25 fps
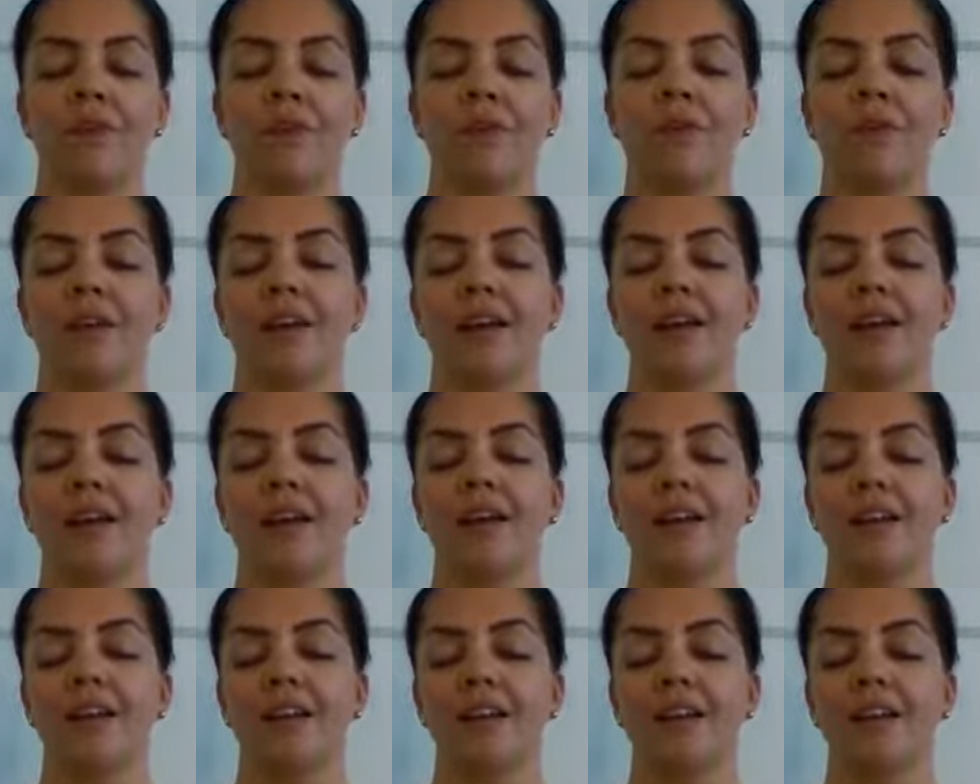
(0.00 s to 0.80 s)
Go
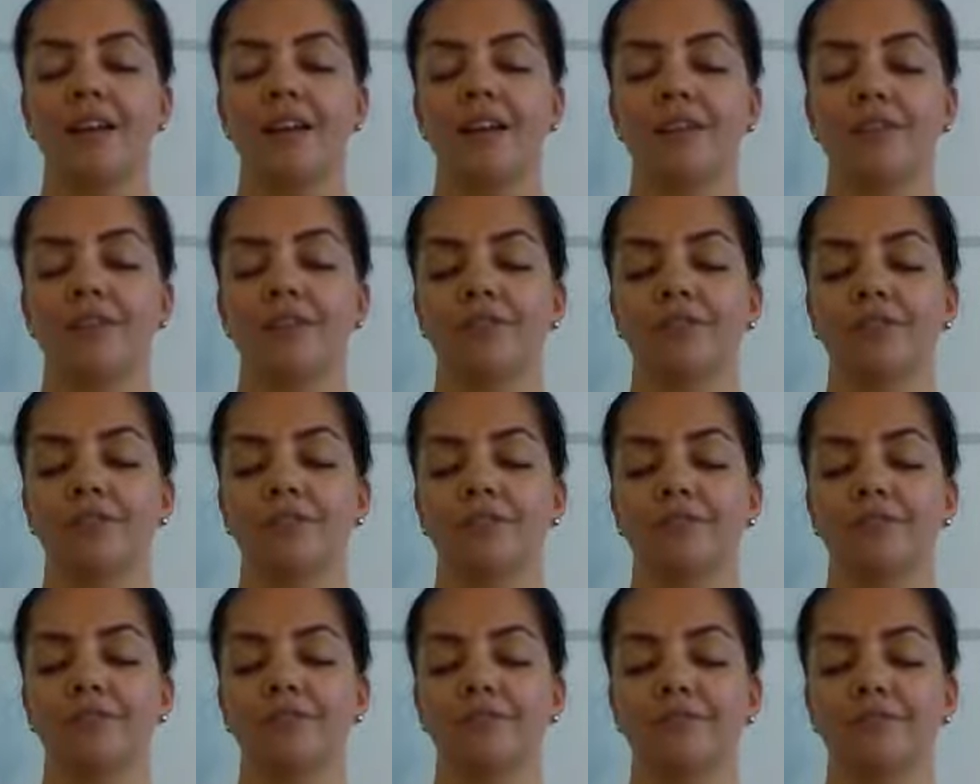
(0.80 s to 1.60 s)
ahead
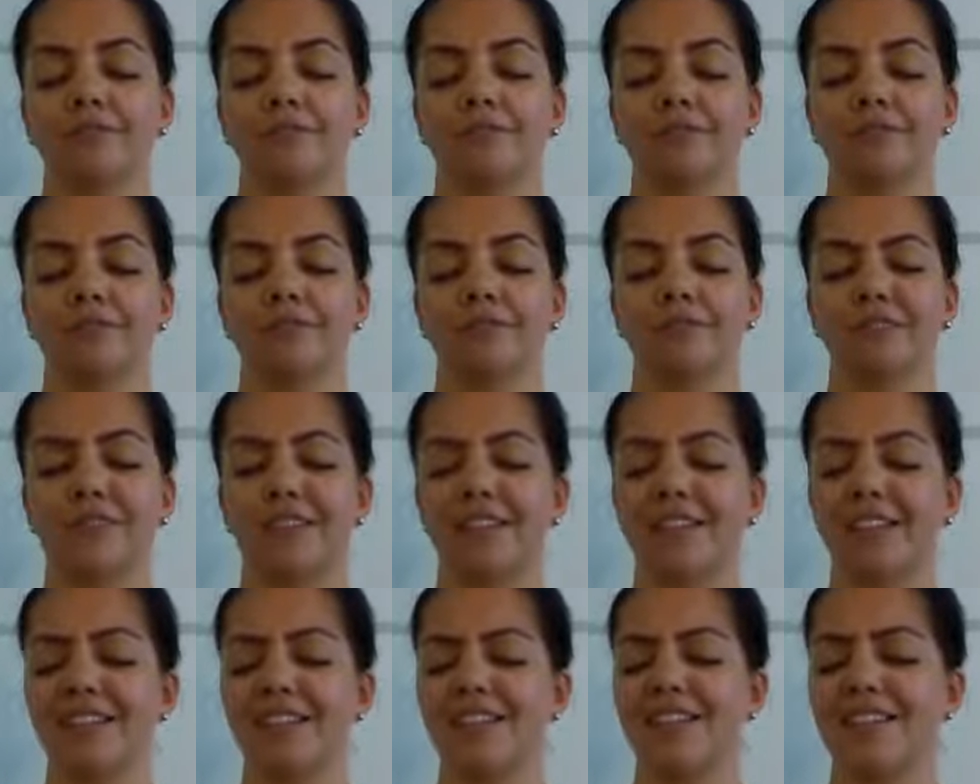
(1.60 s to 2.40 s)
and
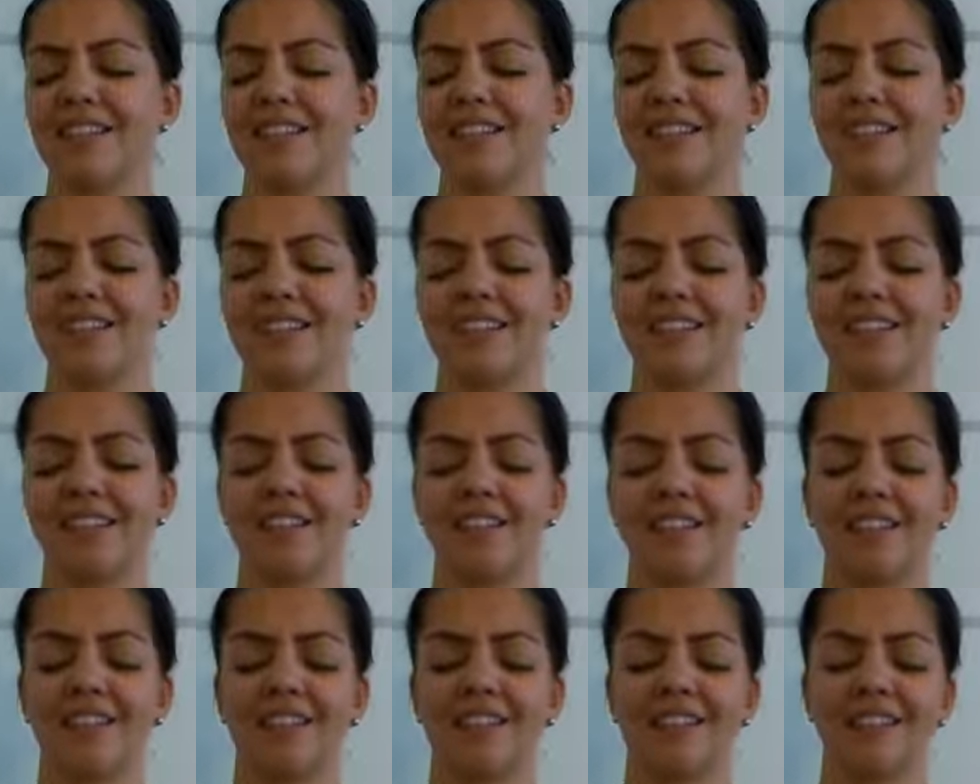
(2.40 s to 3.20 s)
release
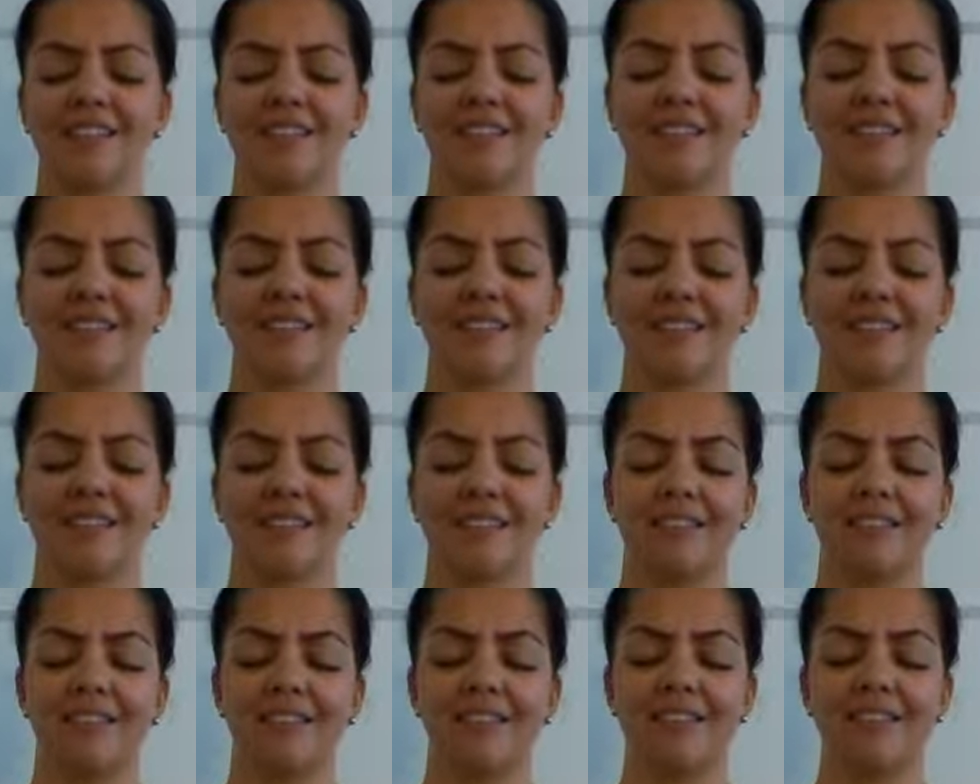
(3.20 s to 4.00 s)

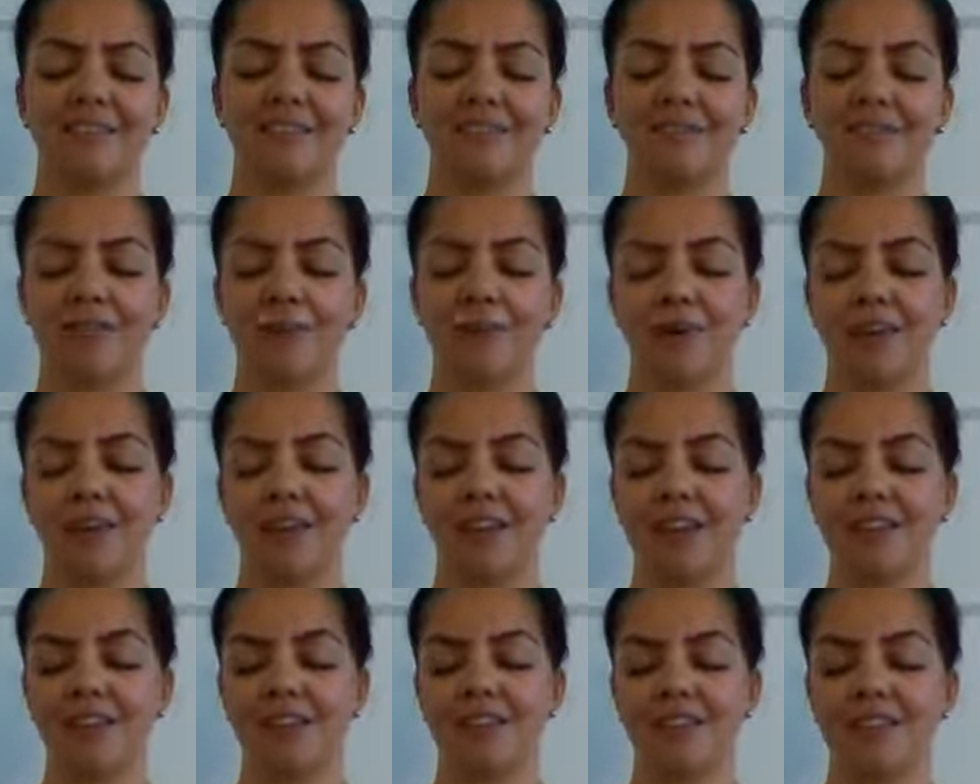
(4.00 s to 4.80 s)
any
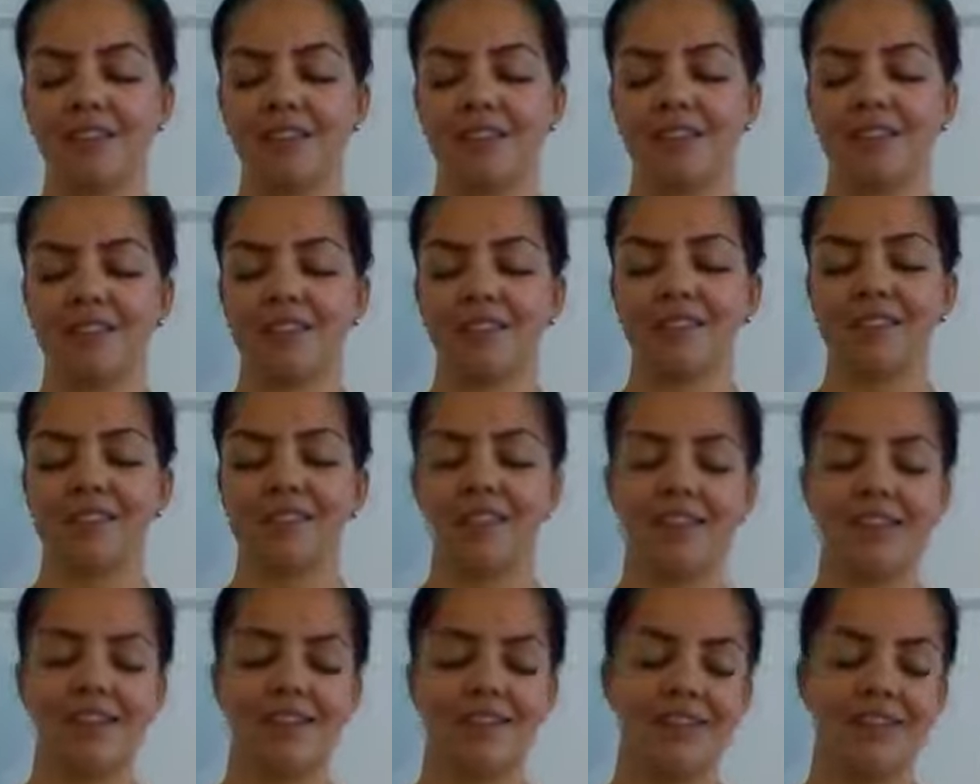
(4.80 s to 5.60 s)
focus,
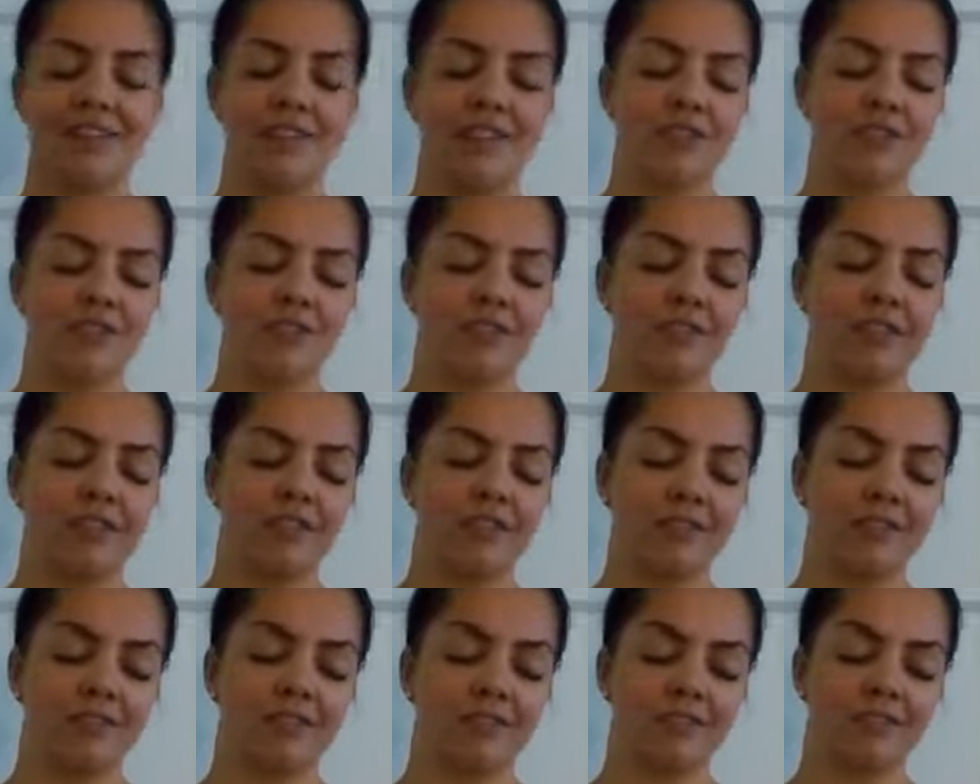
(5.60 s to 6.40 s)
any
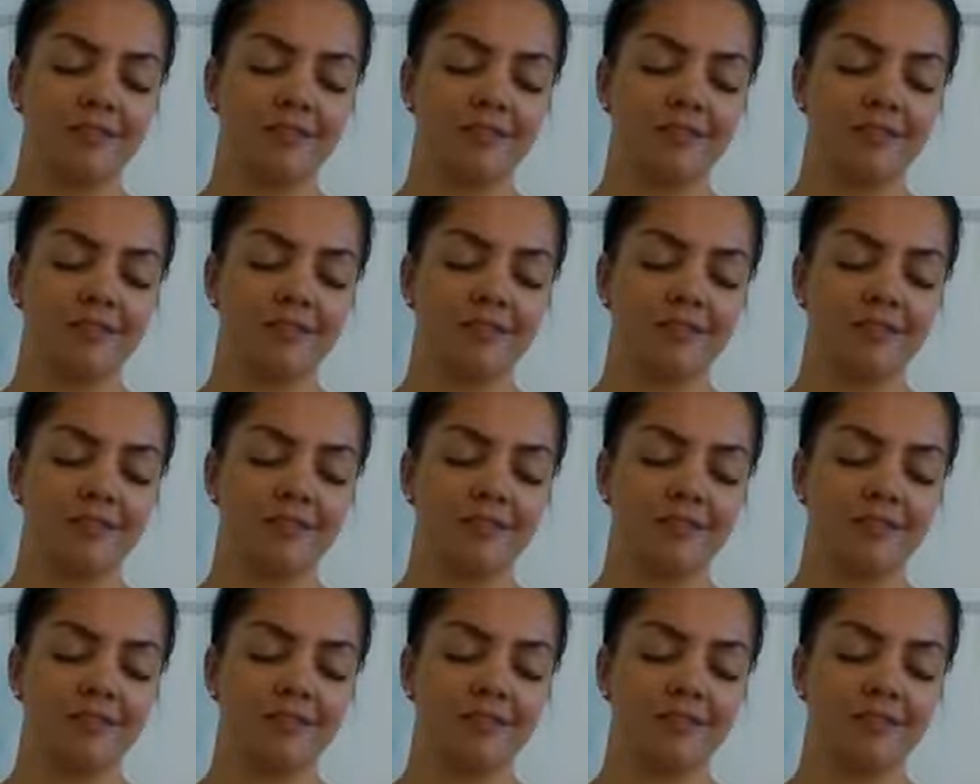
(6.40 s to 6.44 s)
attention.